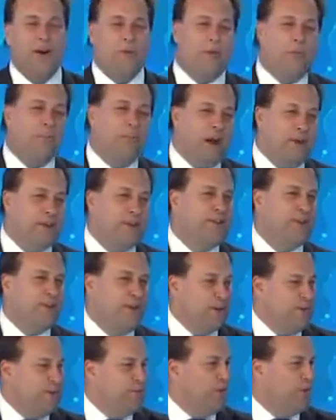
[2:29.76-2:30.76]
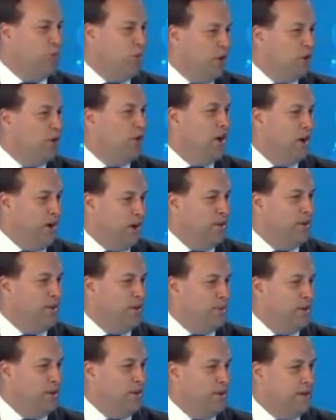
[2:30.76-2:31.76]
well, Barry's views are well known. I
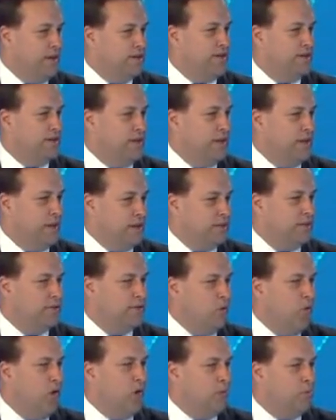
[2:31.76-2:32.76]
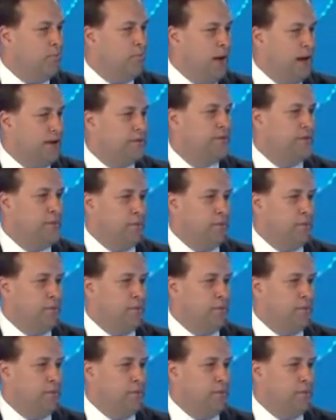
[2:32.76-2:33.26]
mean, there's there's not much